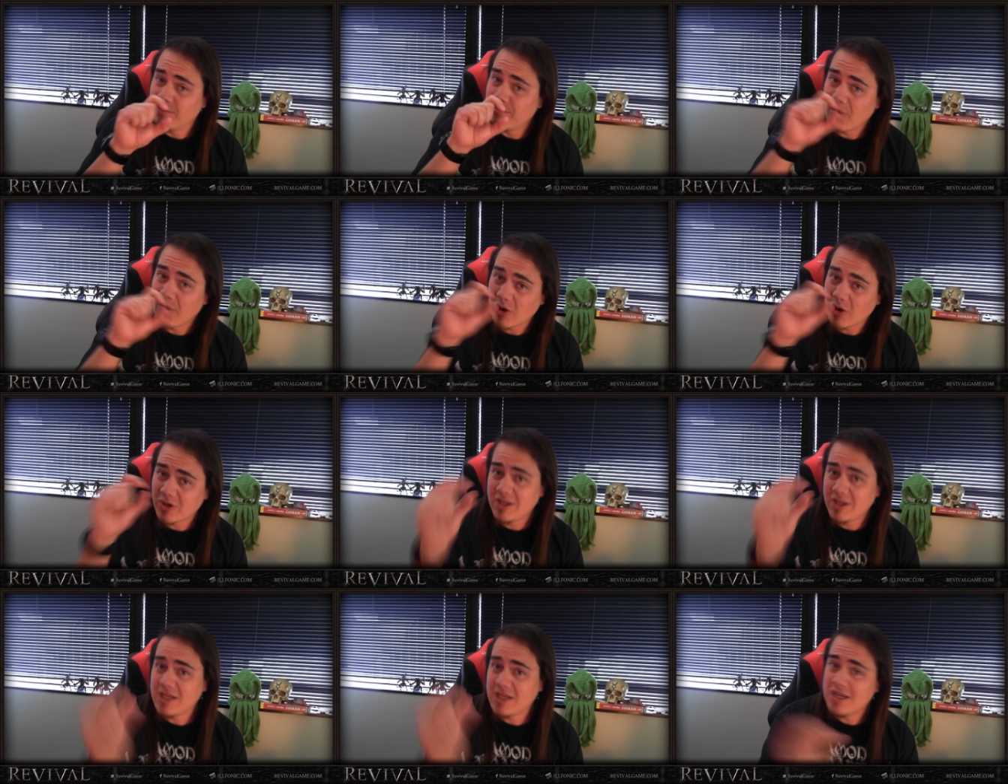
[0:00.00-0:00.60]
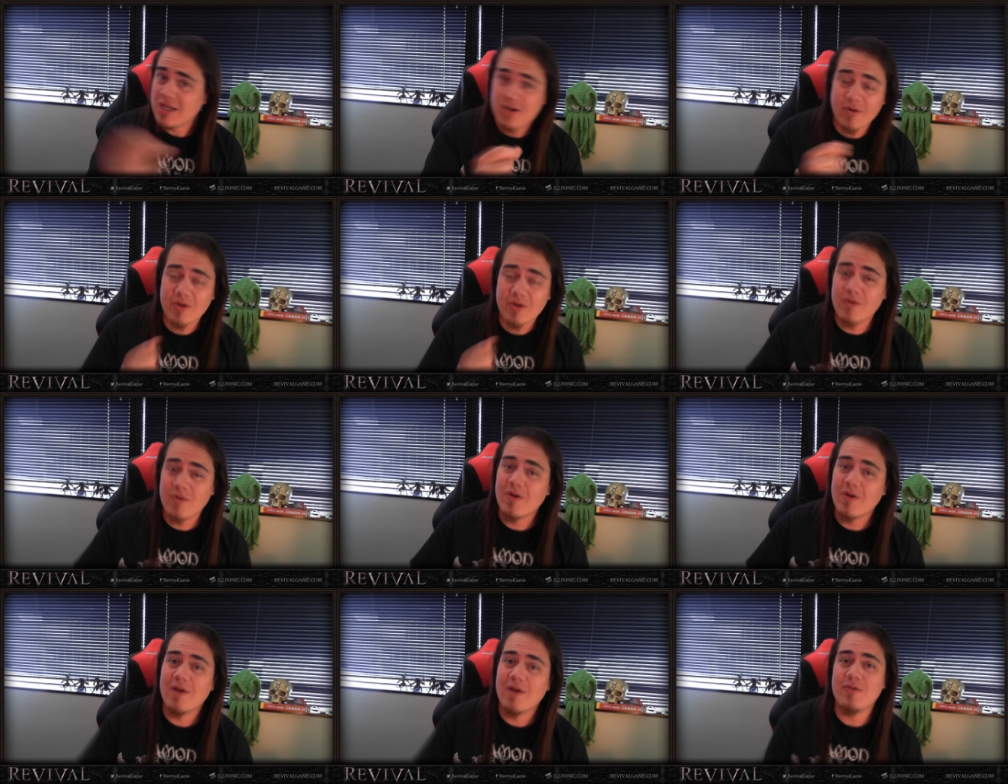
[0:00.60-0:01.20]
marquee going
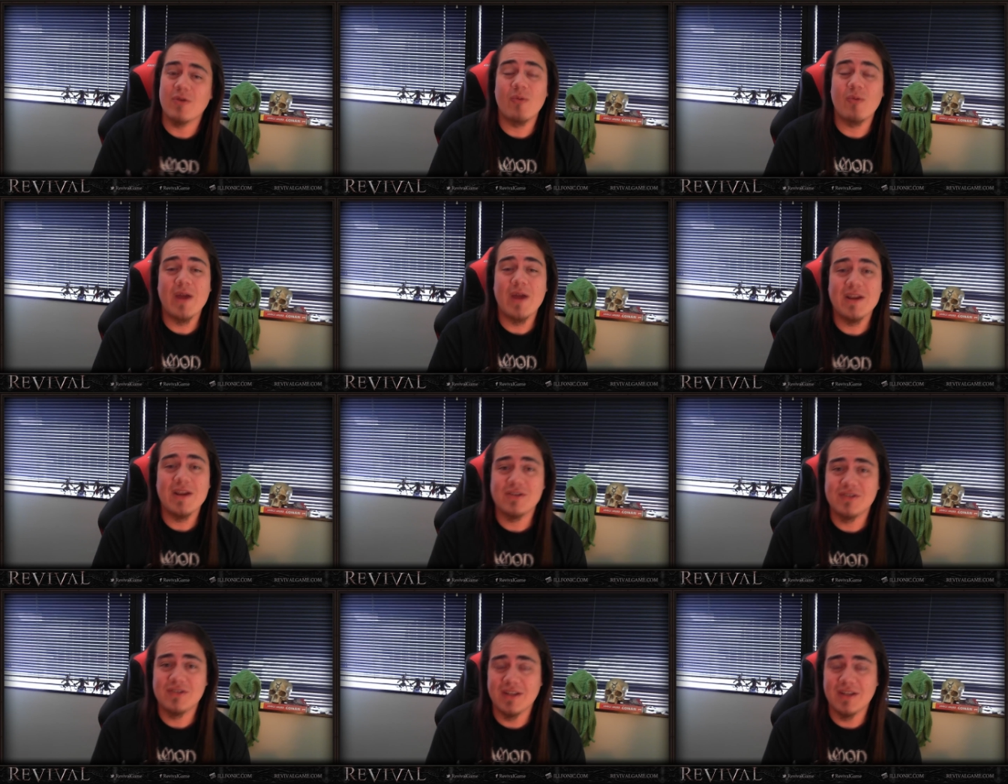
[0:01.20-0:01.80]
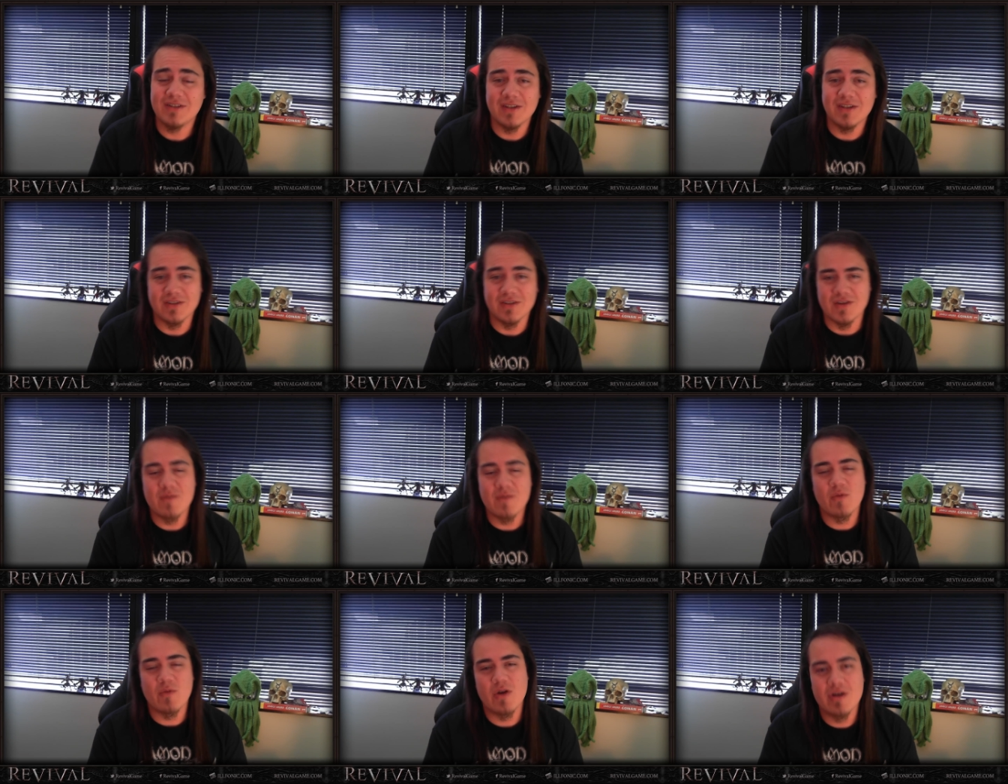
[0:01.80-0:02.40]
around their waist that says
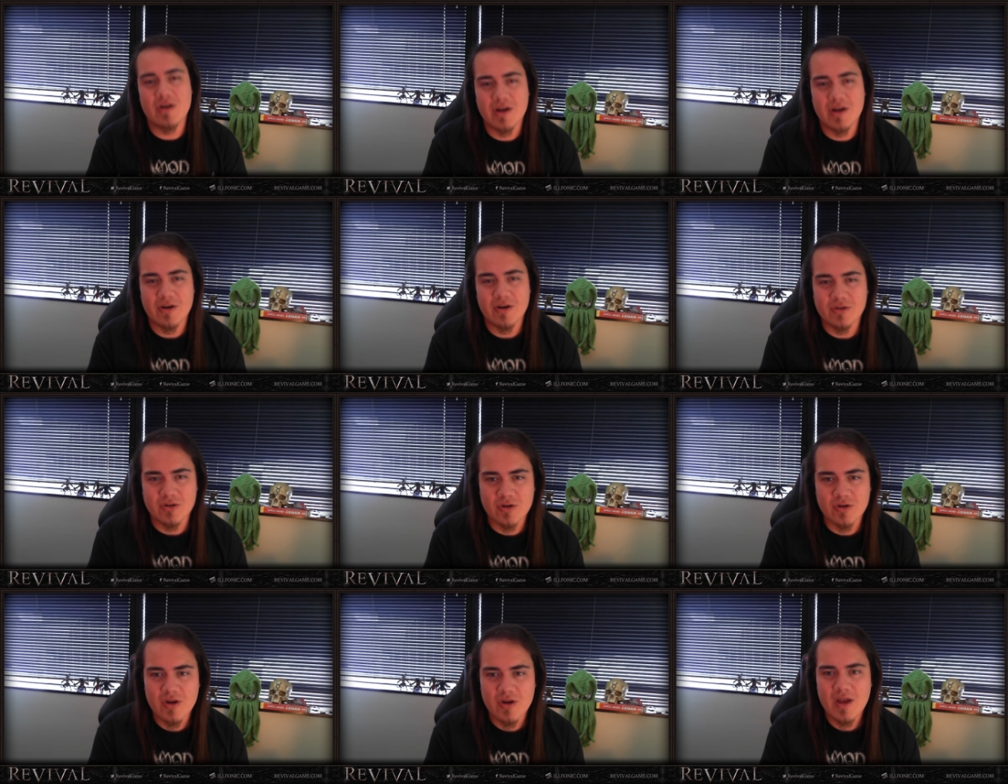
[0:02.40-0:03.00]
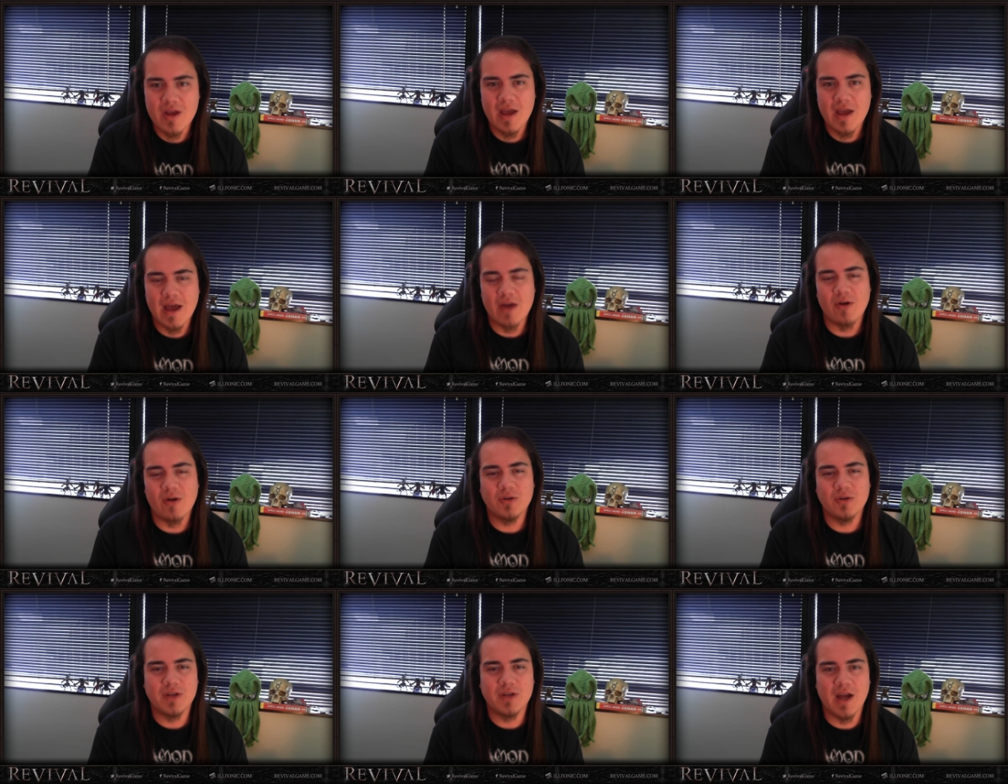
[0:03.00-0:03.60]
temporary character
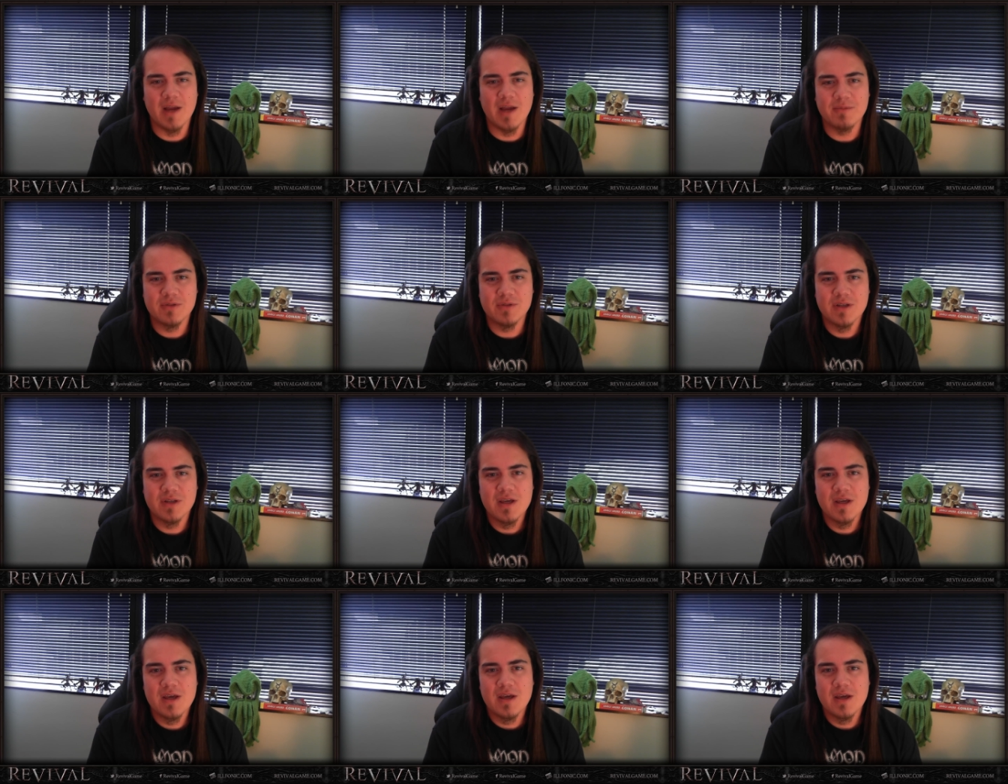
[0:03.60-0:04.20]
at all times.